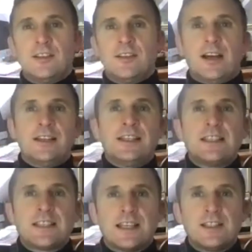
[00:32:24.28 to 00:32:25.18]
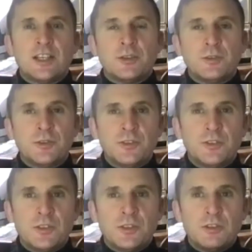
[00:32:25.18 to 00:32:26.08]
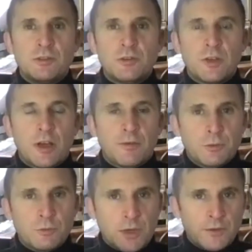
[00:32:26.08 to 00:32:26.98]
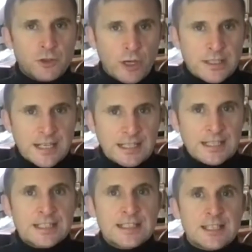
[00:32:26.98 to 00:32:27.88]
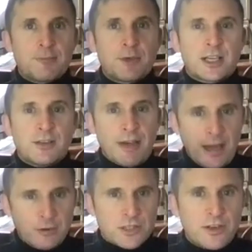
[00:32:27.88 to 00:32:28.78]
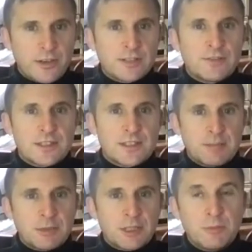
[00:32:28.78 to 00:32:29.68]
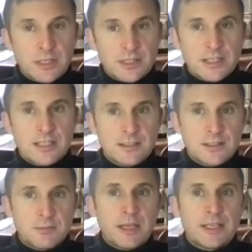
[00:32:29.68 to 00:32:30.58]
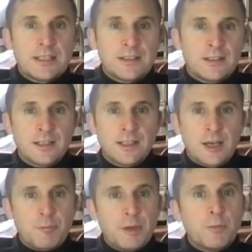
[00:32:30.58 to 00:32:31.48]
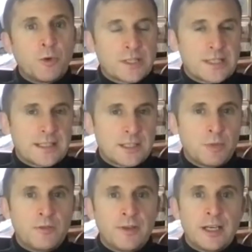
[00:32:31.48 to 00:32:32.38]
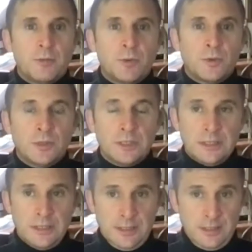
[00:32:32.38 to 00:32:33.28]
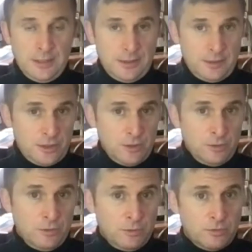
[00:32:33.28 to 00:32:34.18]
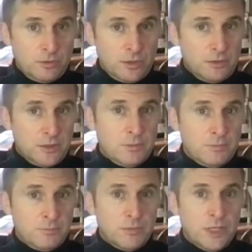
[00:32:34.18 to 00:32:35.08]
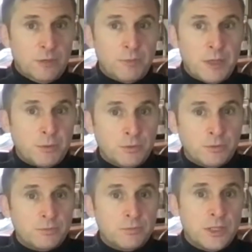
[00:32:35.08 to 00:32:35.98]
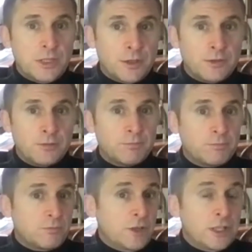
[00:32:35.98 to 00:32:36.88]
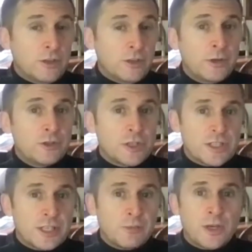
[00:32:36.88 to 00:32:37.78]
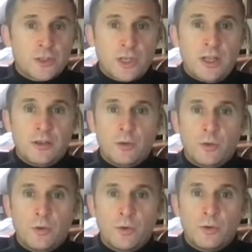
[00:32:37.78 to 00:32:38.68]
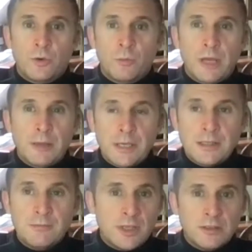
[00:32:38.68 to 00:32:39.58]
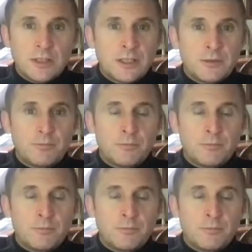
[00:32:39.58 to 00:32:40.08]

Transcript: and he said, have you tried taking Systema kind of outside of the Systema community, and to make it a bit more accessible, available to people that have really got no interest in a martial art, or maybe in a